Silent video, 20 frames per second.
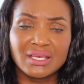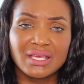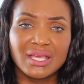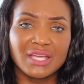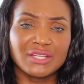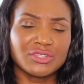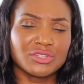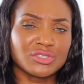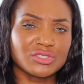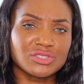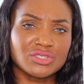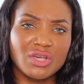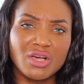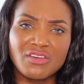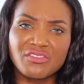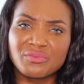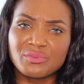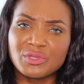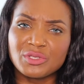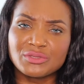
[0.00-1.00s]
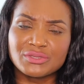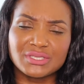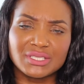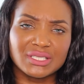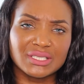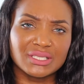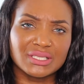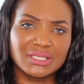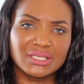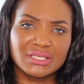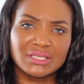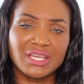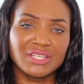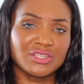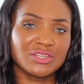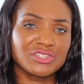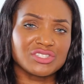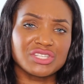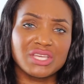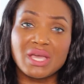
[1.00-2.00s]
and your soft music and
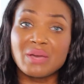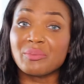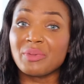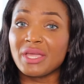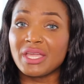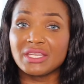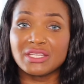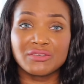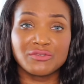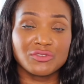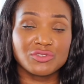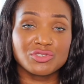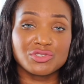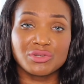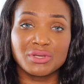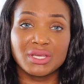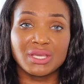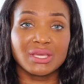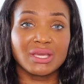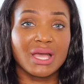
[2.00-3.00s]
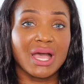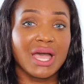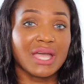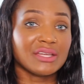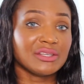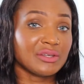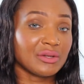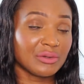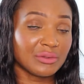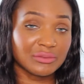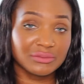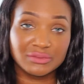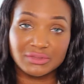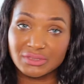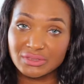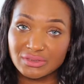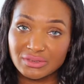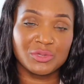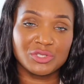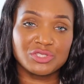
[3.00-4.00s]
your champagne if you drink. I don't,
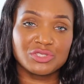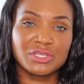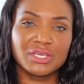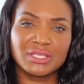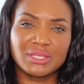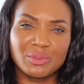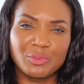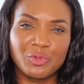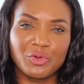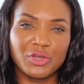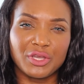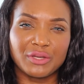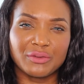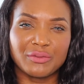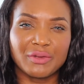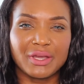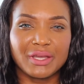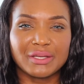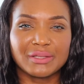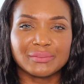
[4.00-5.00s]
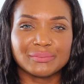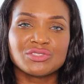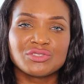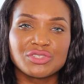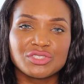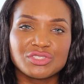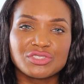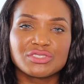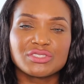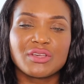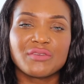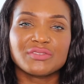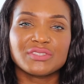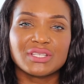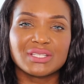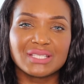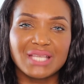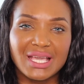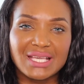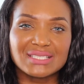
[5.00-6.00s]
but you get the point, right? Treat yourself
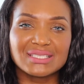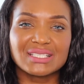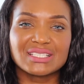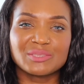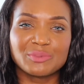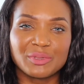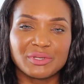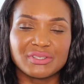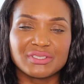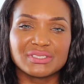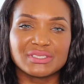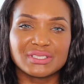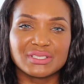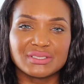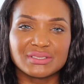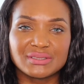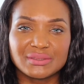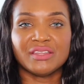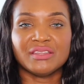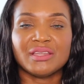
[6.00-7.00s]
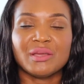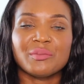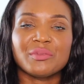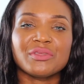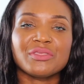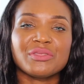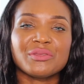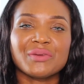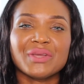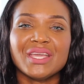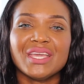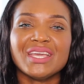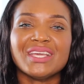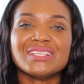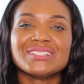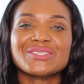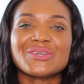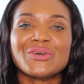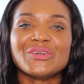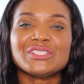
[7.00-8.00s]
to nice experiences. Number three
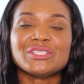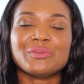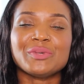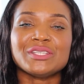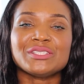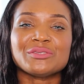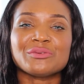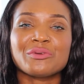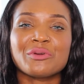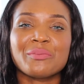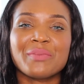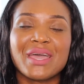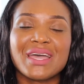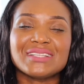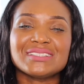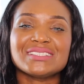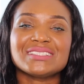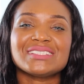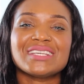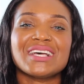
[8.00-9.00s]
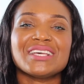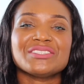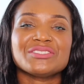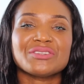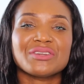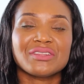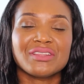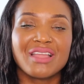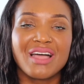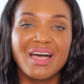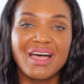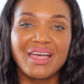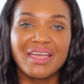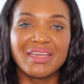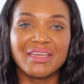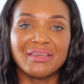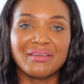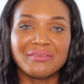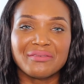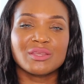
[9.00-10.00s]
is going to be to romanticize your
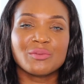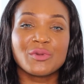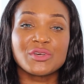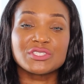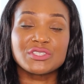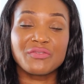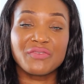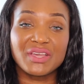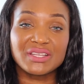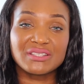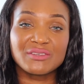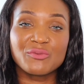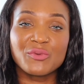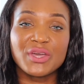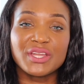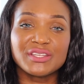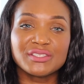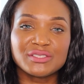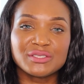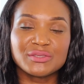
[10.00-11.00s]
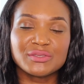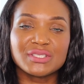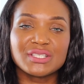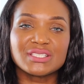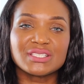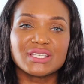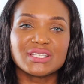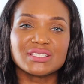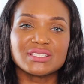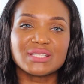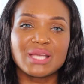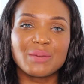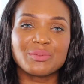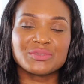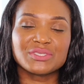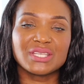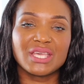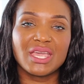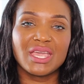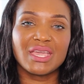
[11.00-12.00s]
life. The most effective way to do this is stop
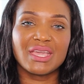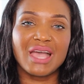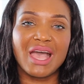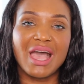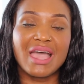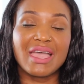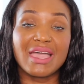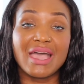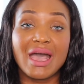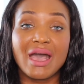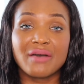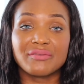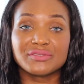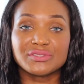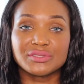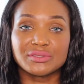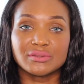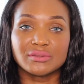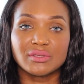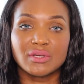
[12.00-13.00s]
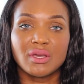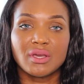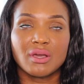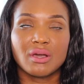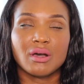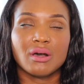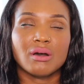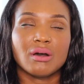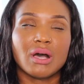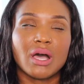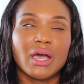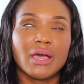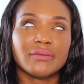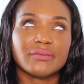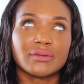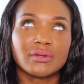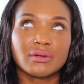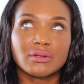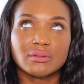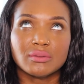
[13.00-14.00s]
saying, I have to. Oh, I have
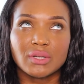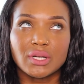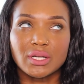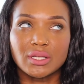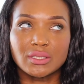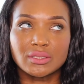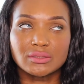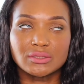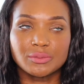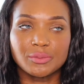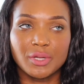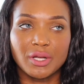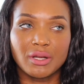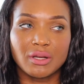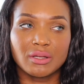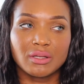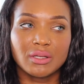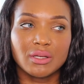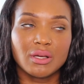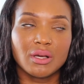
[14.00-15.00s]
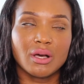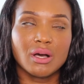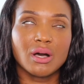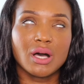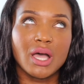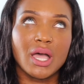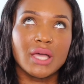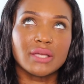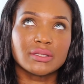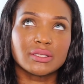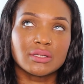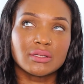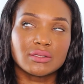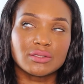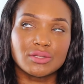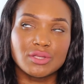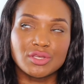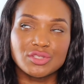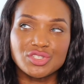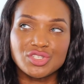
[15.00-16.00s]
to go to work tomorrow. Oh, I have to go
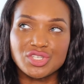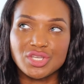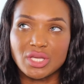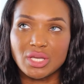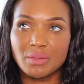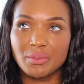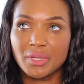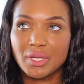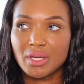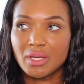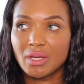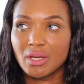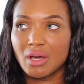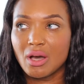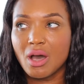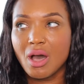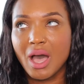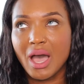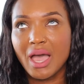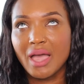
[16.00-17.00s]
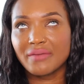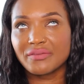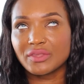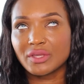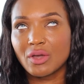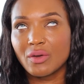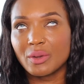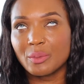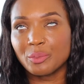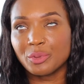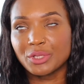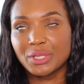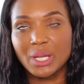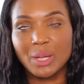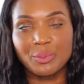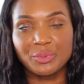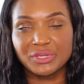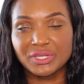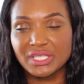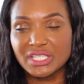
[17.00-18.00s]
to the gym. Oh, I have to go and put
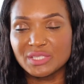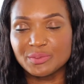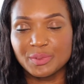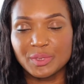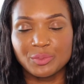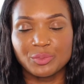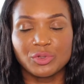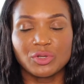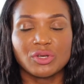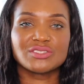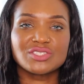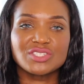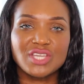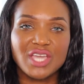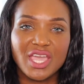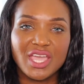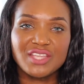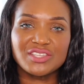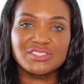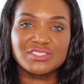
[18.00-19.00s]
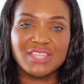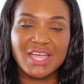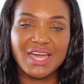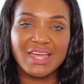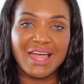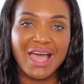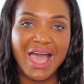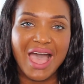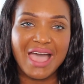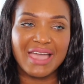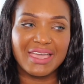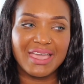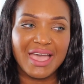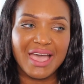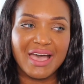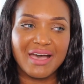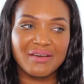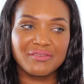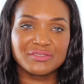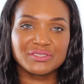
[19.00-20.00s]
up with these people. Change that I
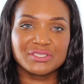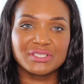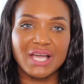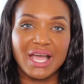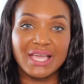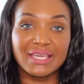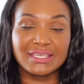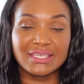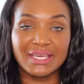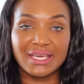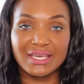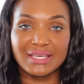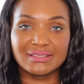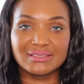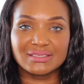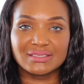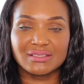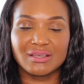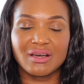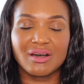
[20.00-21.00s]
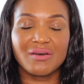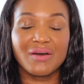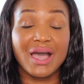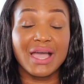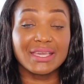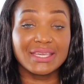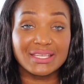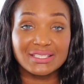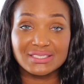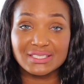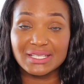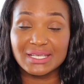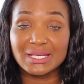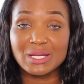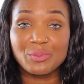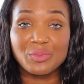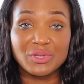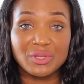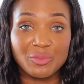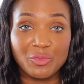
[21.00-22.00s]
have to I get. Oh, I get to get
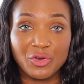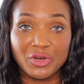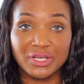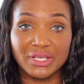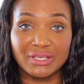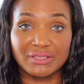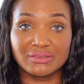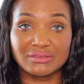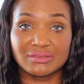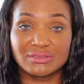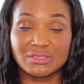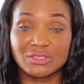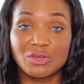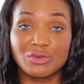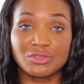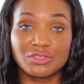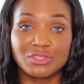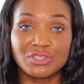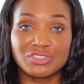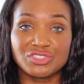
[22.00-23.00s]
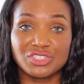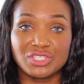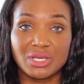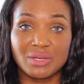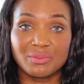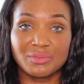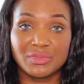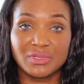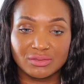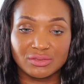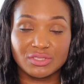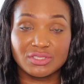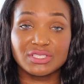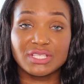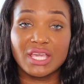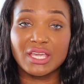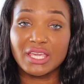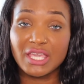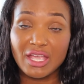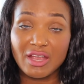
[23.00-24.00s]
up in the morning to go to the gym, to
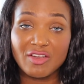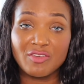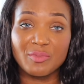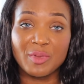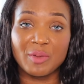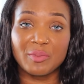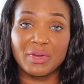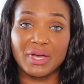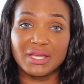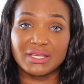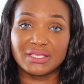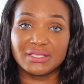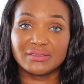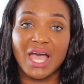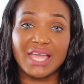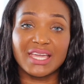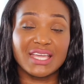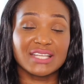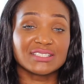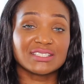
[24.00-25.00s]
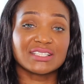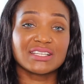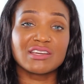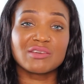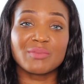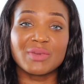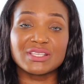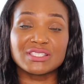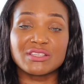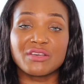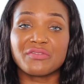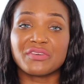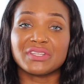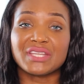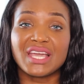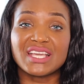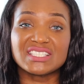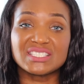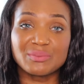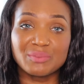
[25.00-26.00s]
take care of my body. I get to cook myself a
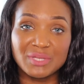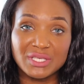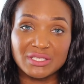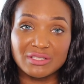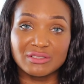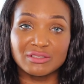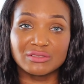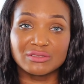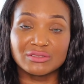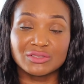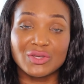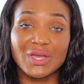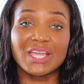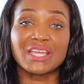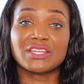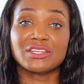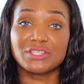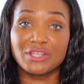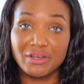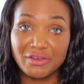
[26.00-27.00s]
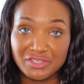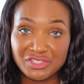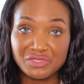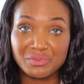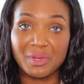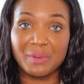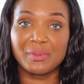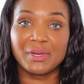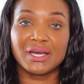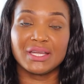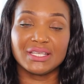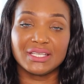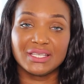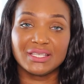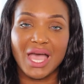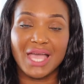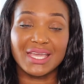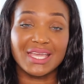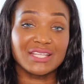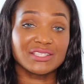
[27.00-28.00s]
nice meal so I can nourish my body.
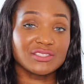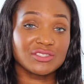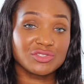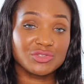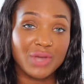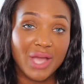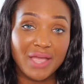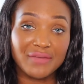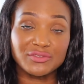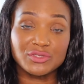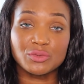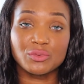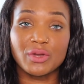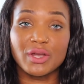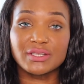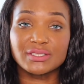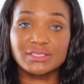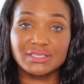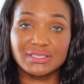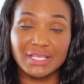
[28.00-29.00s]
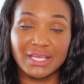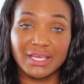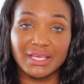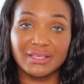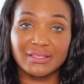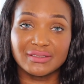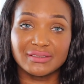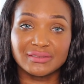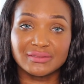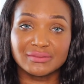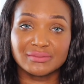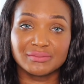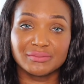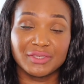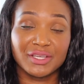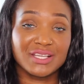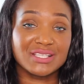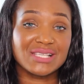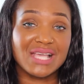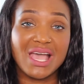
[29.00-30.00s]
I get to drive to work today
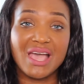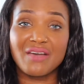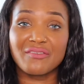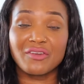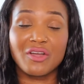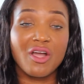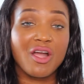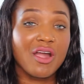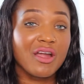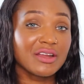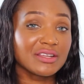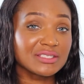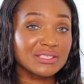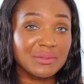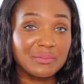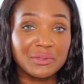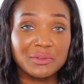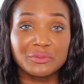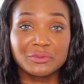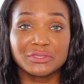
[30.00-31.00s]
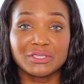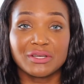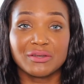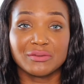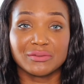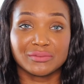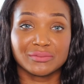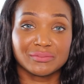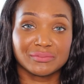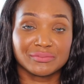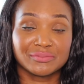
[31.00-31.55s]
because I have a car and some people don't.